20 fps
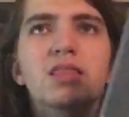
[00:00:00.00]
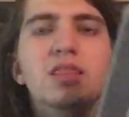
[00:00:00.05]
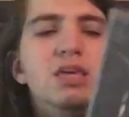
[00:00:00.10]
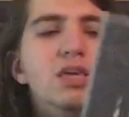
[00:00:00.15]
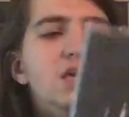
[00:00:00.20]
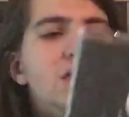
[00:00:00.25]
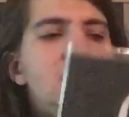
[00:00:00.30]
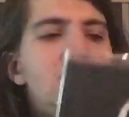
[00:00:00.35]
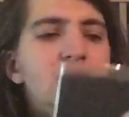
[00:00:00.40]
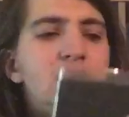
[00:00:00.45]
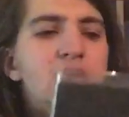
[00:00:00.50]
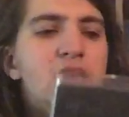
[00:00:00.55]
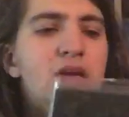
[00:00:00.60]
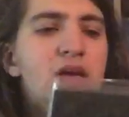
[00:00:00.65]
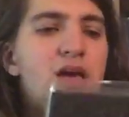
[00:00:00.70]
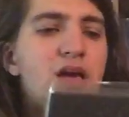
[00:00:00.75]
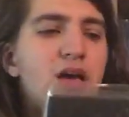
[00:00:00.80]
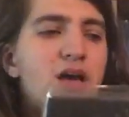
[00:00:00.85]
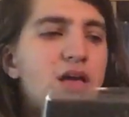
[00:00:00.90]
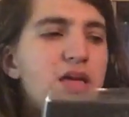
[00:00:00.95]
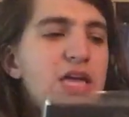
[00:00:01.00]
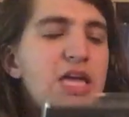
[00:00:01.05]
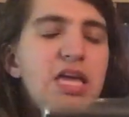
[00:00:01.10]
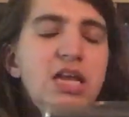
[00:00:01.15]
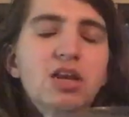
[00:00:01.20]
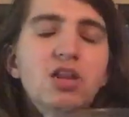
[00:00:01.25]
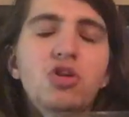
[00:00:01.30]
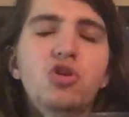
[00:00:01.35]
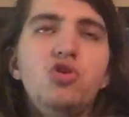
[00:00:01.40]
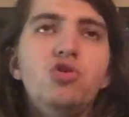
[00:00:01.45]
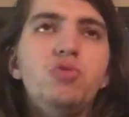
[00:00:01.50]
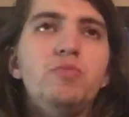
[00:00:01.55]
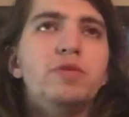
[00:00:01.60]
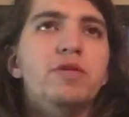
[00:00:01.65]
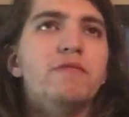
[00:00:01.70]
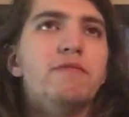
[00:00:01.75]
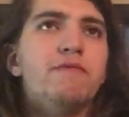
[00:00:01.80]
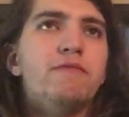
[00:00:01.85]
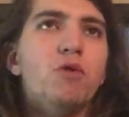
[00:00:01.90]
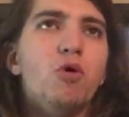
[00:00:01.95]
The
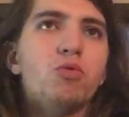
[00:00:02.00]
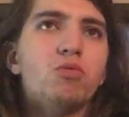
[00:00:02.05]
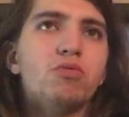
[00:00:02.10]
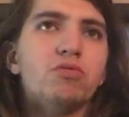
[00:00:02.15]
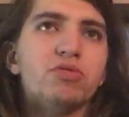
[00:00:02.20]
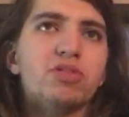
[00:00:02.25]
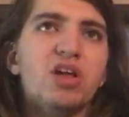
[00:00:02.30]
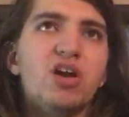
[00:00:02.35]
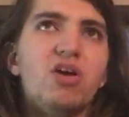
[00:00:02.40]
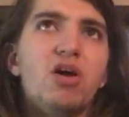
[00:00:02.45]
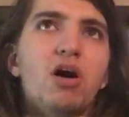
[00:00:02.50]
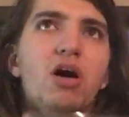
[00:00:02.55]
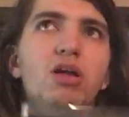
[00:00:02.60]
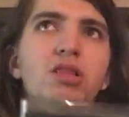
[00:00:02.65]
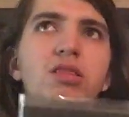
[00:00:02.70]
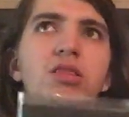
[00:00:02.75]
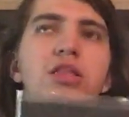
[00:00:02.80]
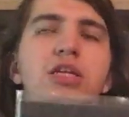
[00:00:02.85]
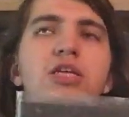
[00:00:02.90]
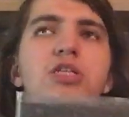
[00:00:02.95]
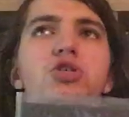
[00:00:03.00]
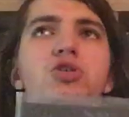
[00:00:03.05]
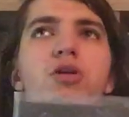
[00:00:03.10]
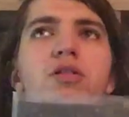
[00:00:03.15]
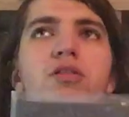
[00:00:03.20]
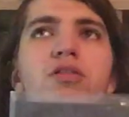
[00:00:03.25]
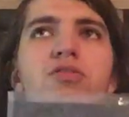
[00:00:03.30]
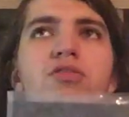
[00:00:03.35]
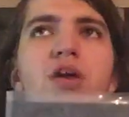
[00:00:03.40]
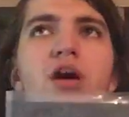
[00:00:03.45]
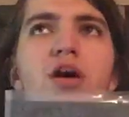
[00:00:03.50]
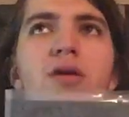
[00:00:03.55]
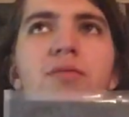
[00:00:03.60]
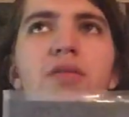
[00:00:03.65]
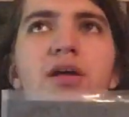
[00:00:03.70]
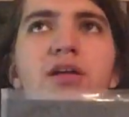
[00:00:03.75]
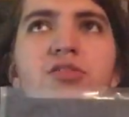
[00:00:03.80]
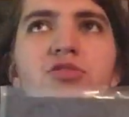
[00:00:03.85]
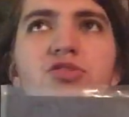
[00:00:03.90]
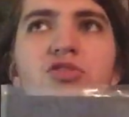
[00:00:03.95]
inhuman vocals that are unleashed on this album
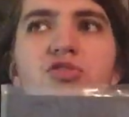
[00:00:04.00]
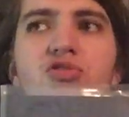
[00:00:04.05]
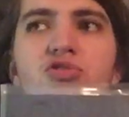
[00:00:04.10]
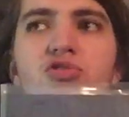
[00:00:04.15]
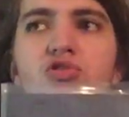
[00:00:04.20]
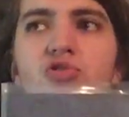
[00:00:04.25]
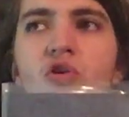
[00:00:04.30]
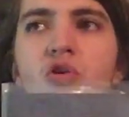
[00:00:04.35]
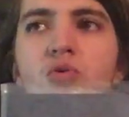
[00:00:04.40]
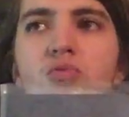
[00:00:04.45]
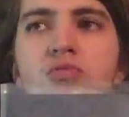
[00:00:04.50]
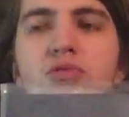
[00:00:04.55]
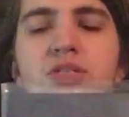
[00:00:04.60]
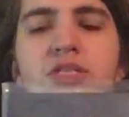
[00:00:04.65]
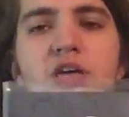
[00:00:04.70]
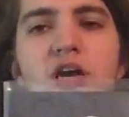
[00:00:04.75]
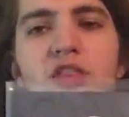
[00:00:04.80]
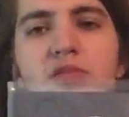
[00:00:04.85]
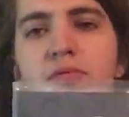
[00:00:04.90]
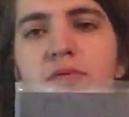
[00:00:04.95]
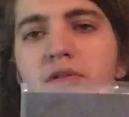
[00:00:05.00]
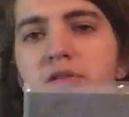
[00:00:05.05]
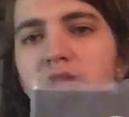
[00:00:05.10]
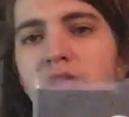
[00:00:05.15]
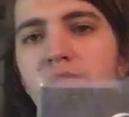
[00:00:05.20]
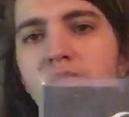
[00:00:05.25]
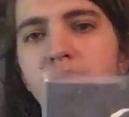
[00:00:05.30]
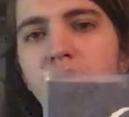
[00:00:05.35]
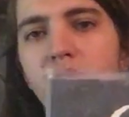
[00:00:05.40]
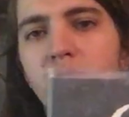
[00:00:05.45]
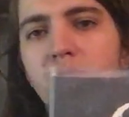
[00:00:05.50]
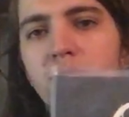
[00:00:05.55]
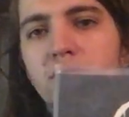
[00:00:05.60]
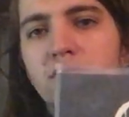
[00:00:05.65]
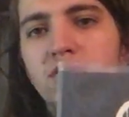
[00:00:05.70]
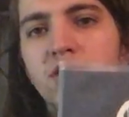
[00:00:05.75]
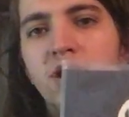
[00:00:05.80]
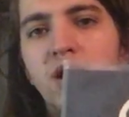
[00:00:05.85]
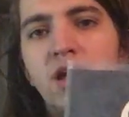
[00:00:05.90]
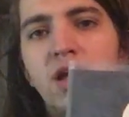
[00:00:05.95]
that are just so death metal
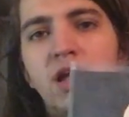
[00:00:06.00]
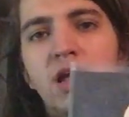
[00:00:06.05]
influence.